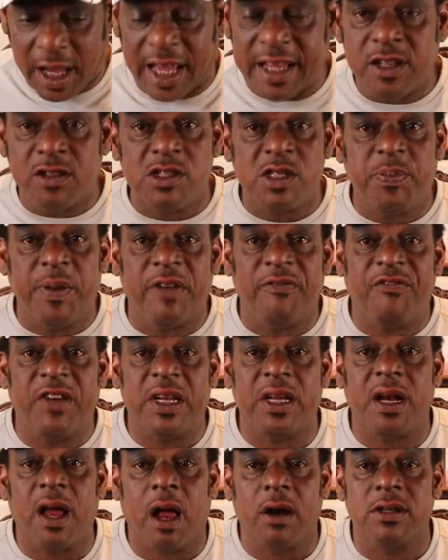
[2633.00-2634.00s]
and you spend
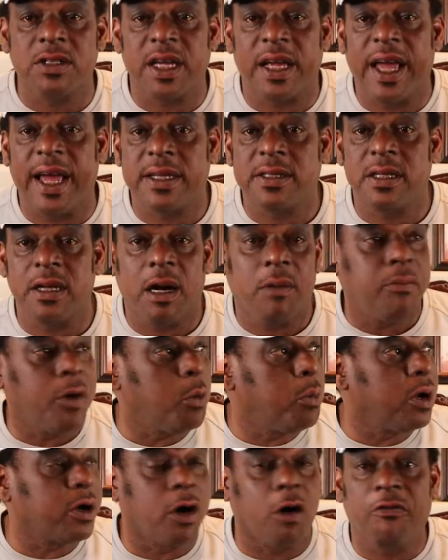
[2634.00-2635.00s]
$50 at
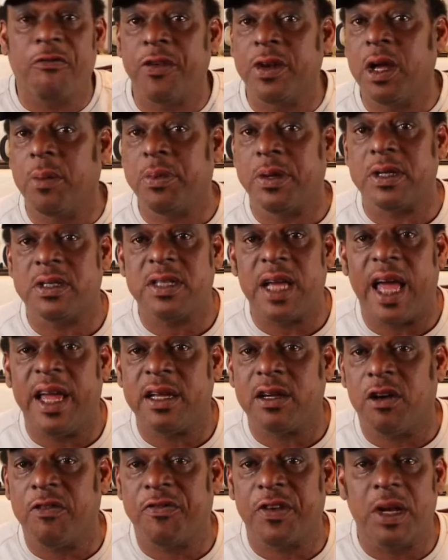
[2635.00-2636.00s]
ExxonMobil, go fill up your
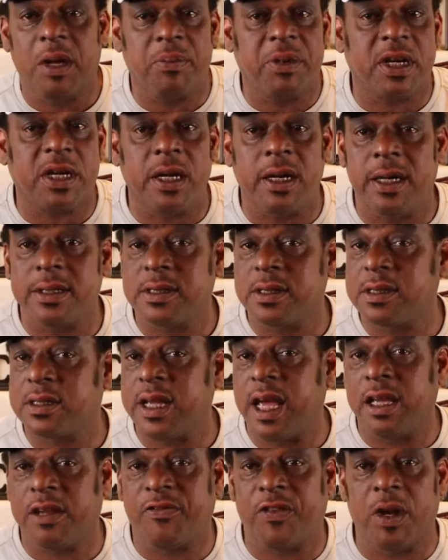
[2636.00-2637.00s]
tank, go fill up your cousin's
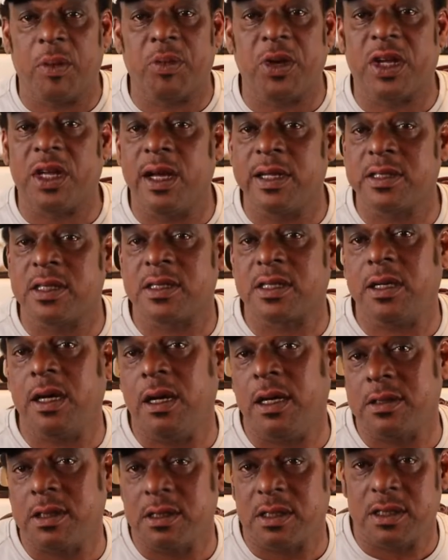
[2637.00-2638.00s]
tank, fill up your cousin's
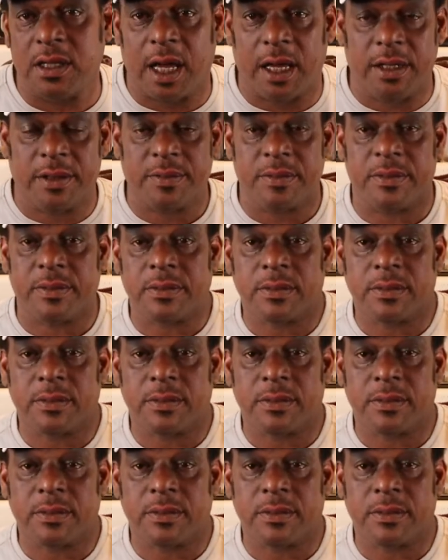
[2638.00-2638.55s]
cousin's tank.